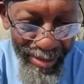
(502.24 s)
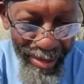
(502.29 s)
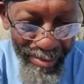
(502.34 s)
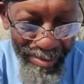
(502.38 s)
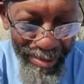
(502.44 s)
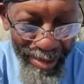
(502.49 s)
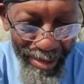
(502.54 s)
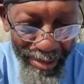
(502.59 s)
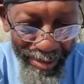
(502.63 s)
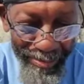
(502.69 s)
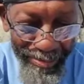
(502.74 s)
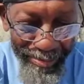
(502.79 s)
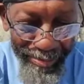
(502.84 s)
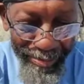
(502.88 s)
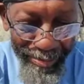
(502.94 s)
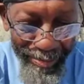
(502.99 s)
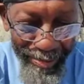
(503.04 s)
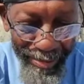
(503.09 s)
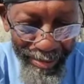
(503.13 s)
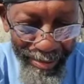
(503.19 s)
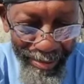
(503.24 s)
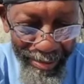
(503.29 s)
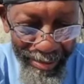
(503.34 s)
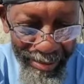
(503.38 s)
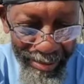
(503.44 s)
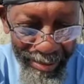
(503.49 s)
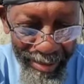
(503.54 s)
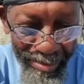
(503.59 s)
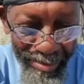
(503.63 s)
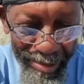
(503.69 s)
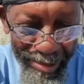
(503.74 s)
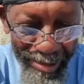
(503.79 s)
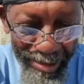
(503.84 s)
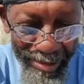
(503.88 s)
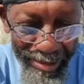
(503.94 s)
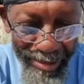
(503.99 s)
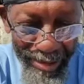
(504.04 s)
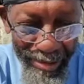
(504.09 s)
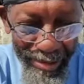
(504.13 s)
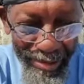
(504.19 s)
Let me uh, let me
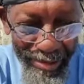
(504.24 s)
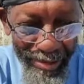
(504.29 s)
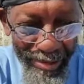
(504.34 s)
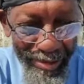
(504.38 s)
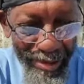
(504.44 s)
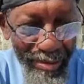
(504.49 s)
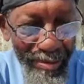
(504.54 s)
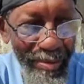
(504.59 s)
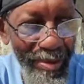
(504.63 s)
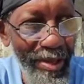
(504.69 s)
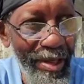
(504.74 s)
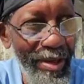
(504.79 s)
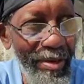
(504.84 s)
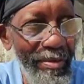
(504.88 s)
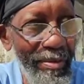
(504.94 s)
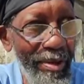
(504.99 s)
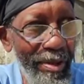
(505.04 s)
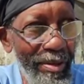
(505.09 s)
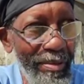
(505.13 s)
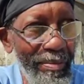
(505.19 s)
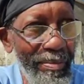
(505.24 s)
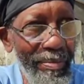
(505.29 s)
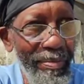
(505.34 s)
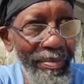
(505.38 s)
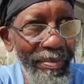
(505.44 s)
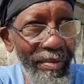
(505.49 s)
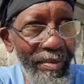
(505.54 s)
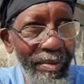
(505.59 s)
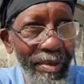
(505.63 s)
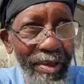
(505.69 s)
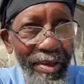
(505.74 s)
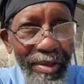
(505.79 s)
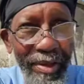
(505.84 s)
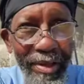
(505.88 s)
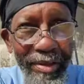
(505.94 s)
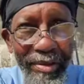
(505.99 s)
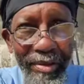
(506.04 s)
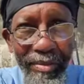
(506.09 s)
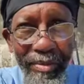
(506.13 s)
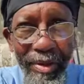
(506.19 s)
just say this because I want I don't want to. Well,
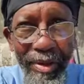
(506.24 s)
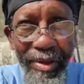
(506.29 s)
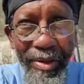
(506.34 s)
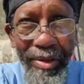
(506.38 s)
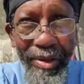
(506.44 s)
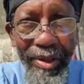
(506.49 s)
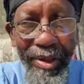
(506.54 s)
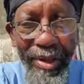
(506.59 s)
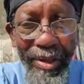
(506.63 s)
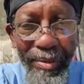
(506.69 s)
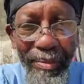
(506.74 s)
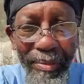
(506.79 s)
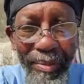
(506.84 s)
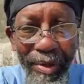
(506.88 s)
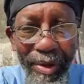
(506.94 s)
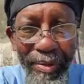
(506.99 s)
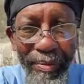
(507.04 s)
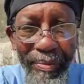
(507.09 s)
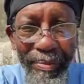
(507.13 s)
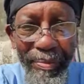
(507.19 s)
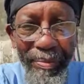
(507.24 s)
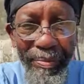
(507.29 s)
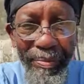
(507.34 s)
I do want to, but